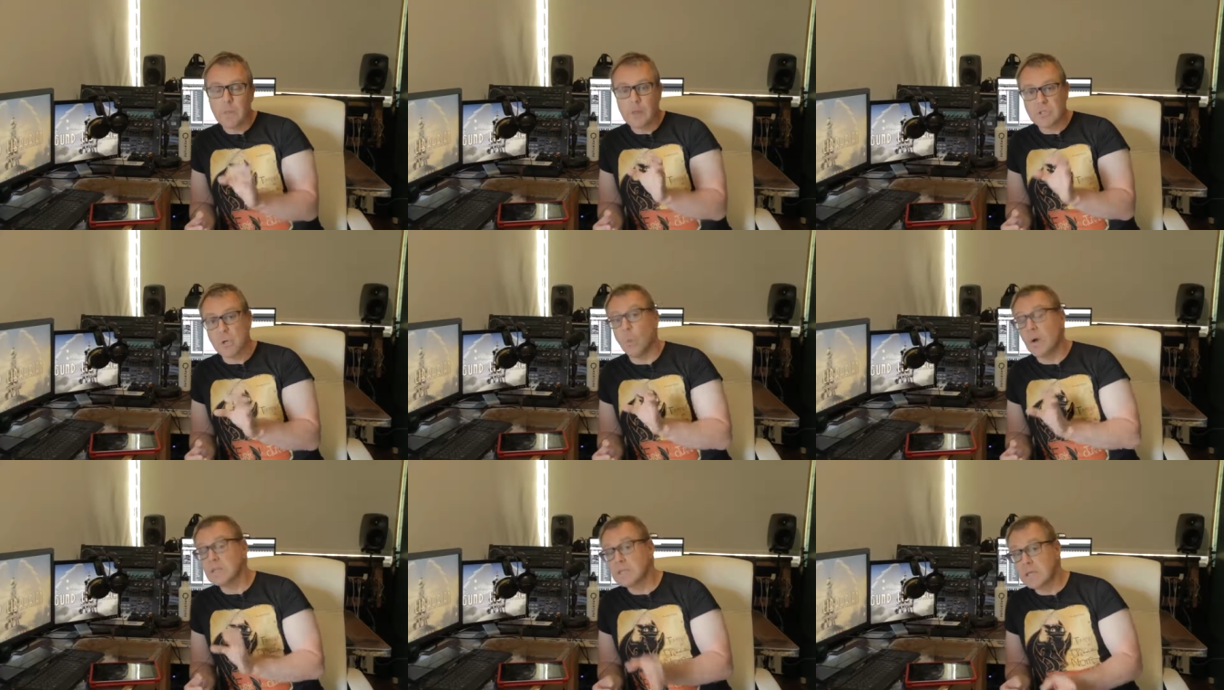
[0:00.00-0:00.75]
So,
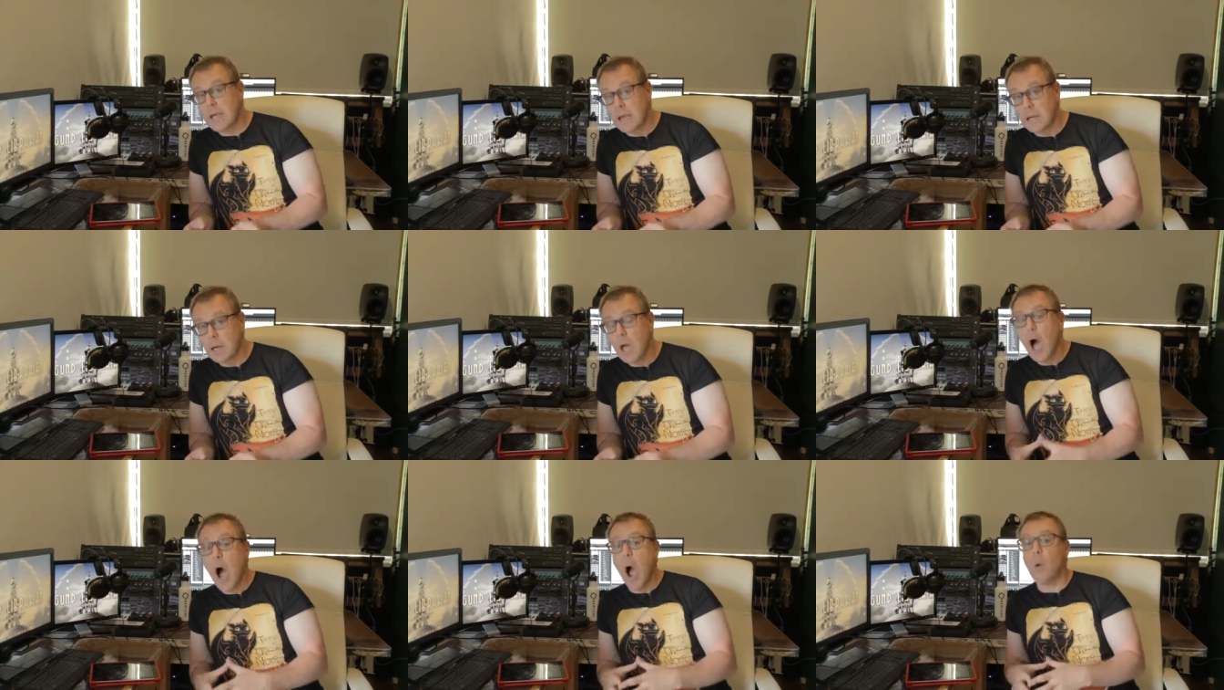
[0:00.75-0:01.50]
once again,
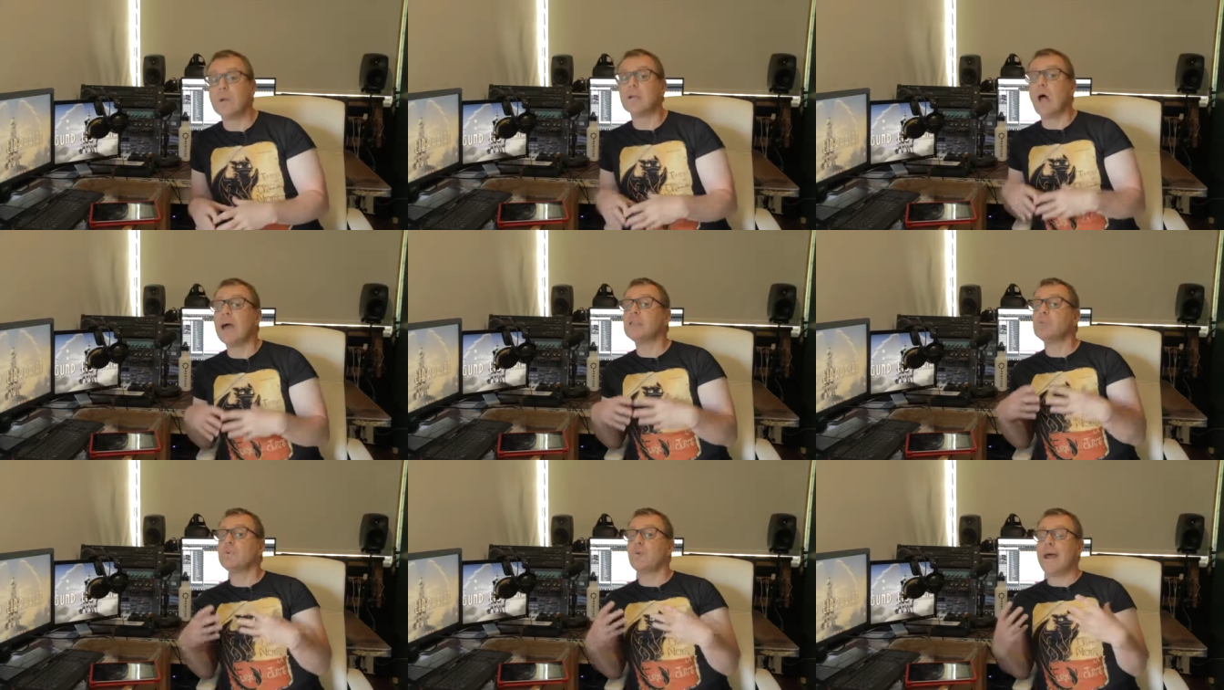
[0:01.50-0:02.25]
I would like
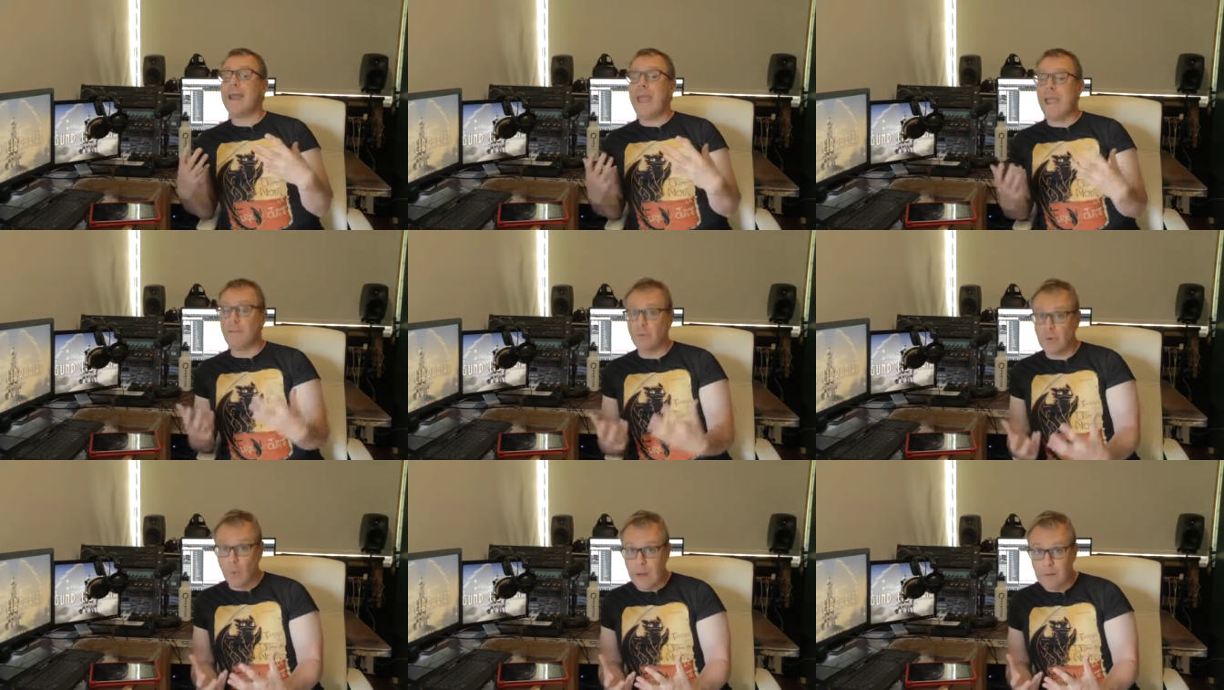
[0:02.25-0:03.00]
to invite
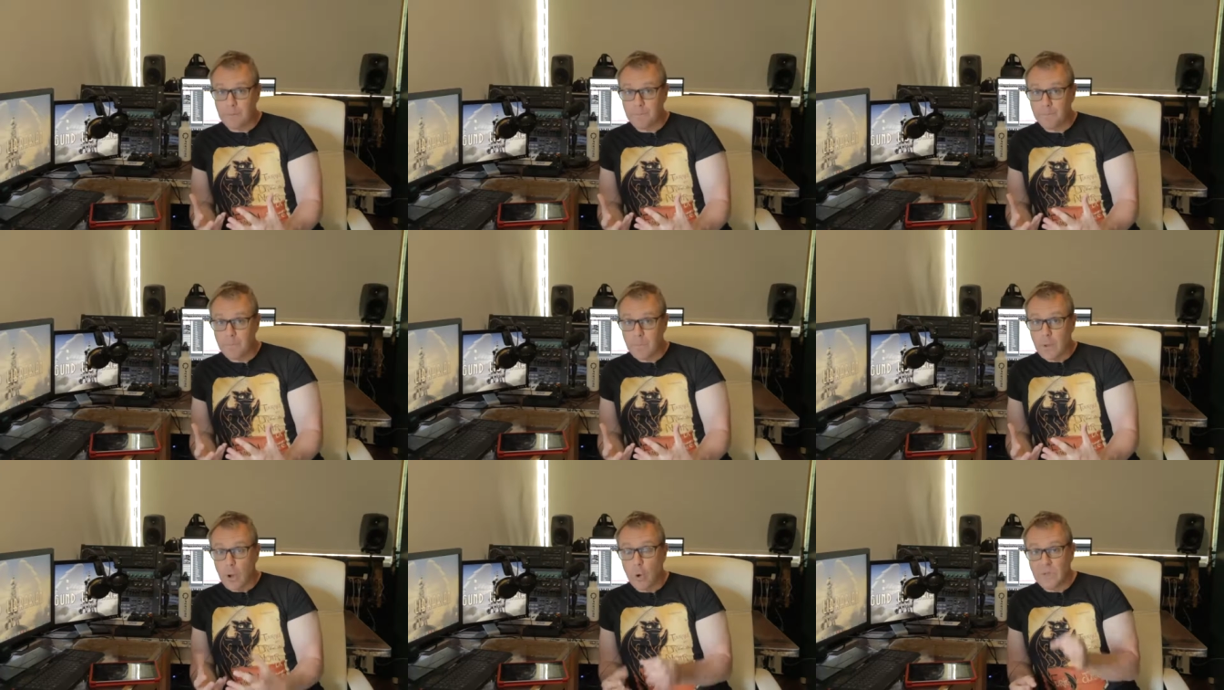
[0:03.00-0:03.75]
everyone
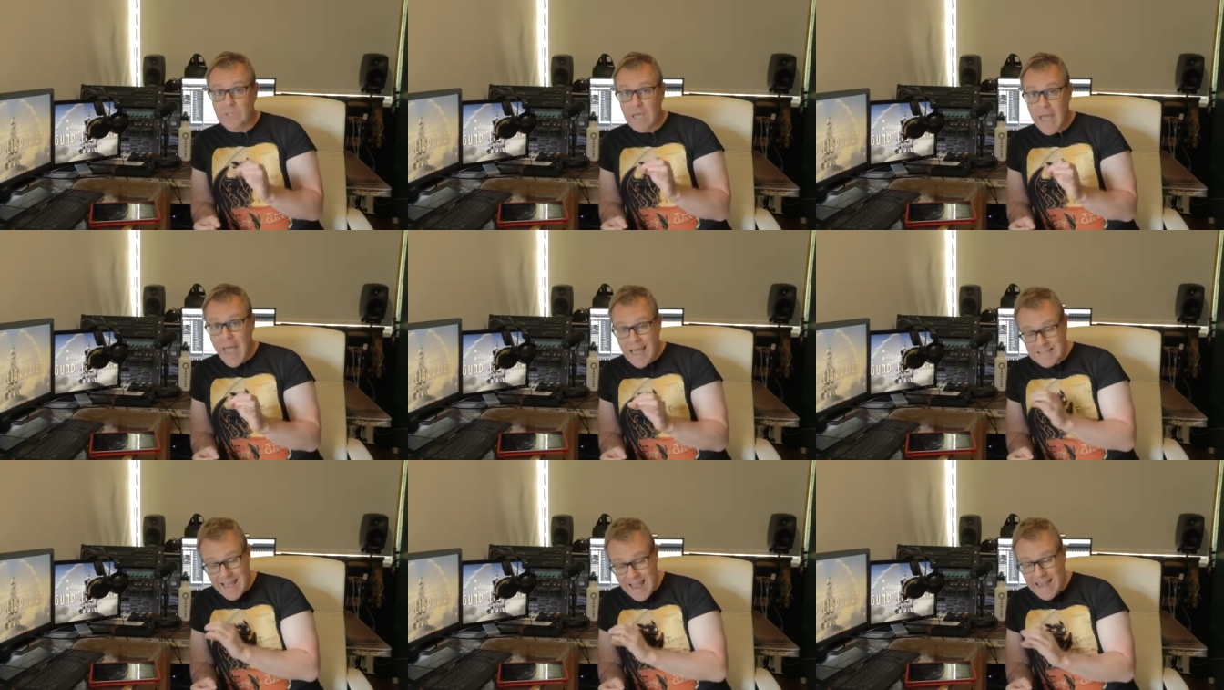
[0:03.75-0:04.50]
who is,
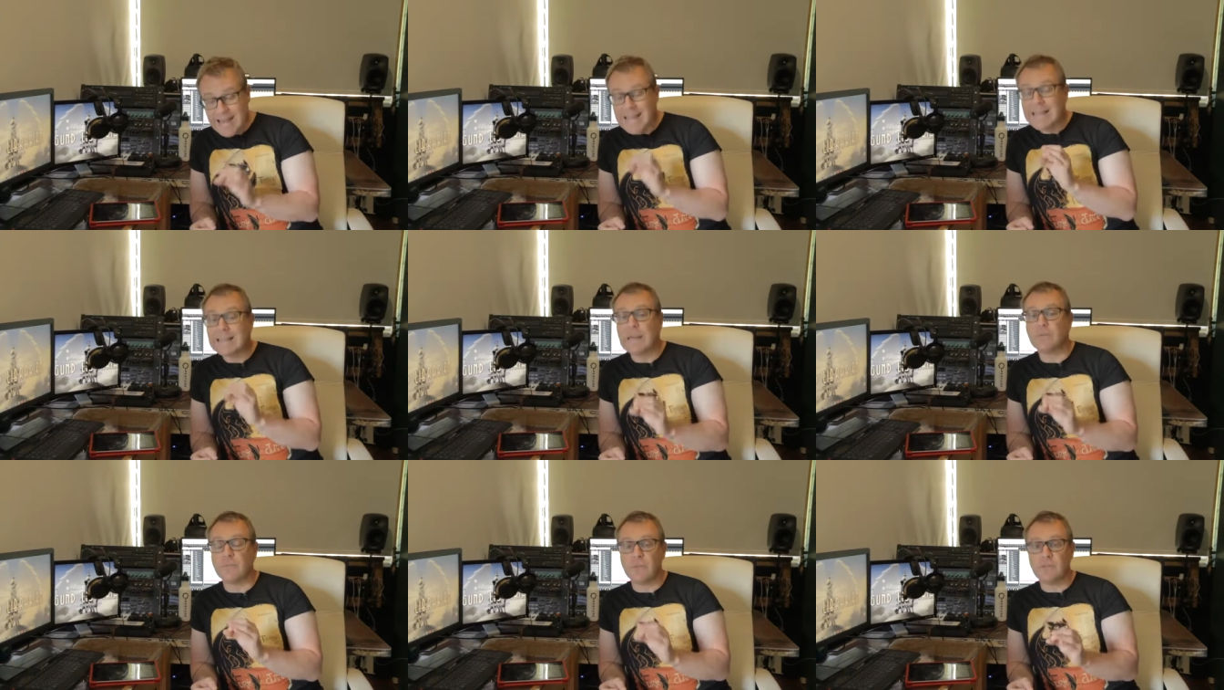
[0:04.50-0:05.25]
has any
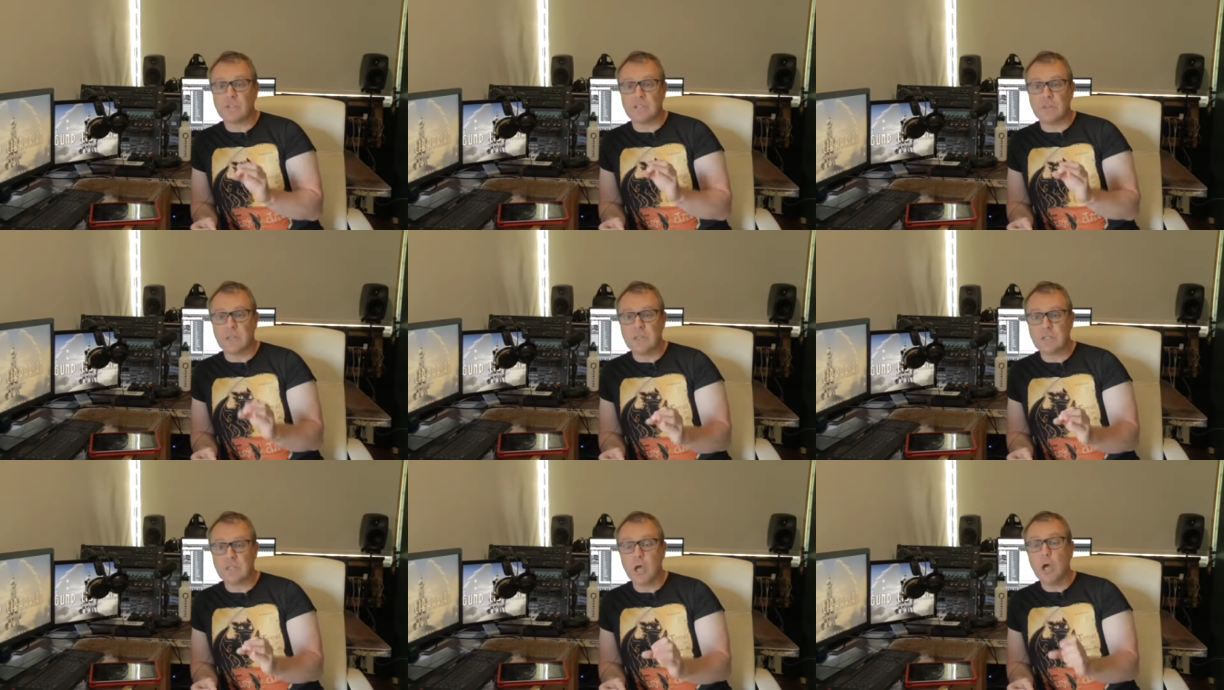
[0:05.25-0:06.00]
level of interest in
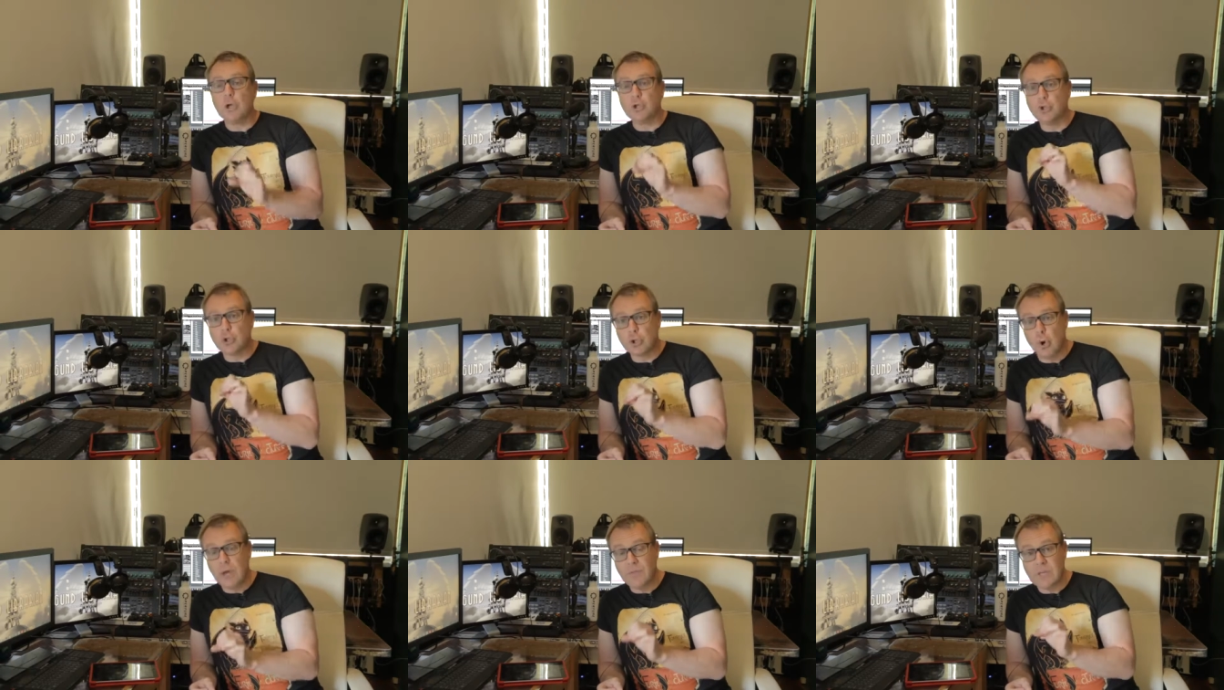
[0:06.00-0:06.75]
this to
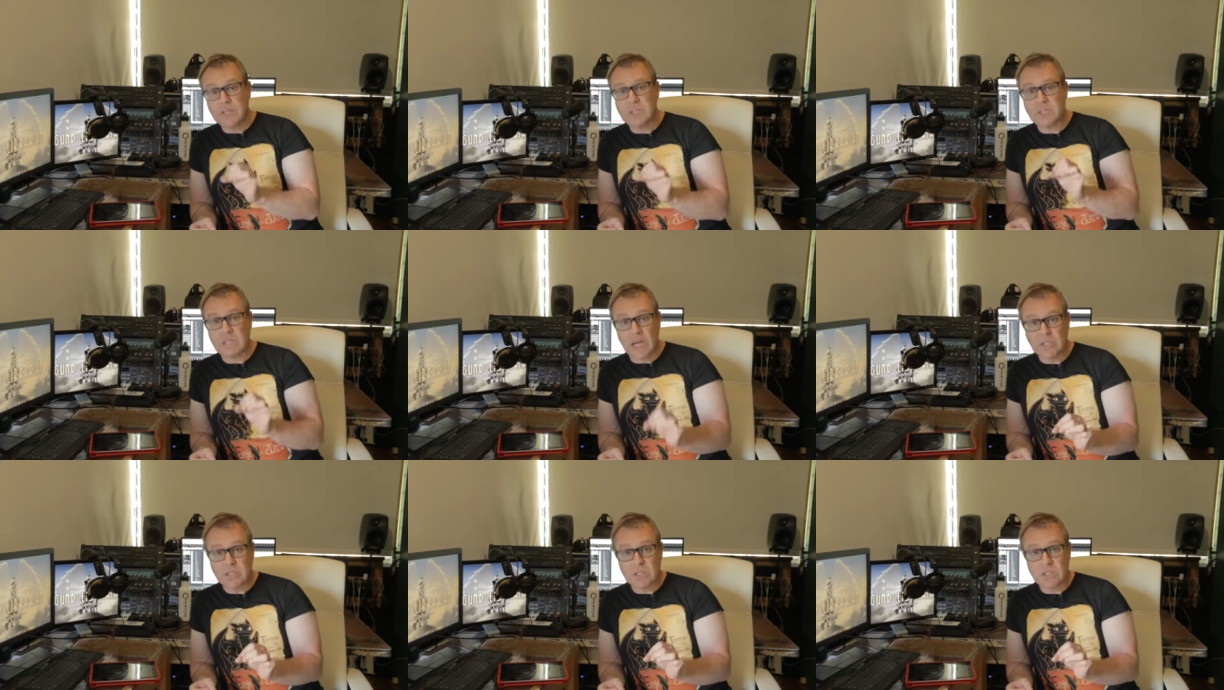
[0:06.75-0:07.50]
join these
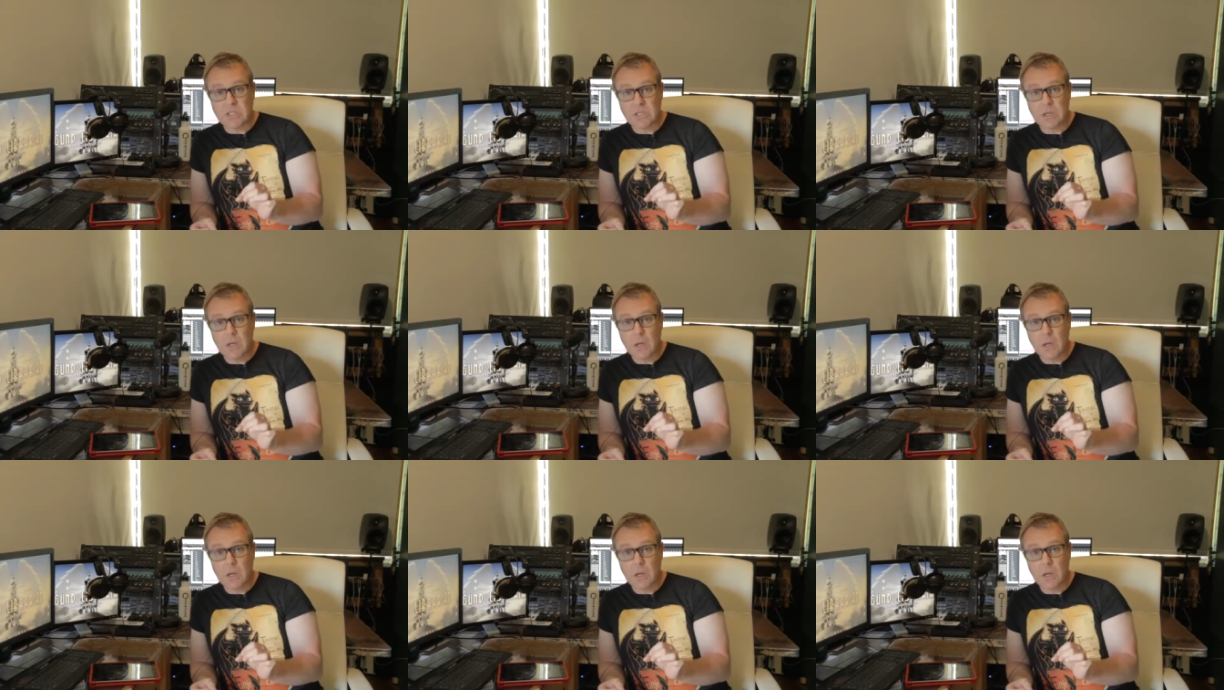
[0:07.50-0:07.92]
discussions.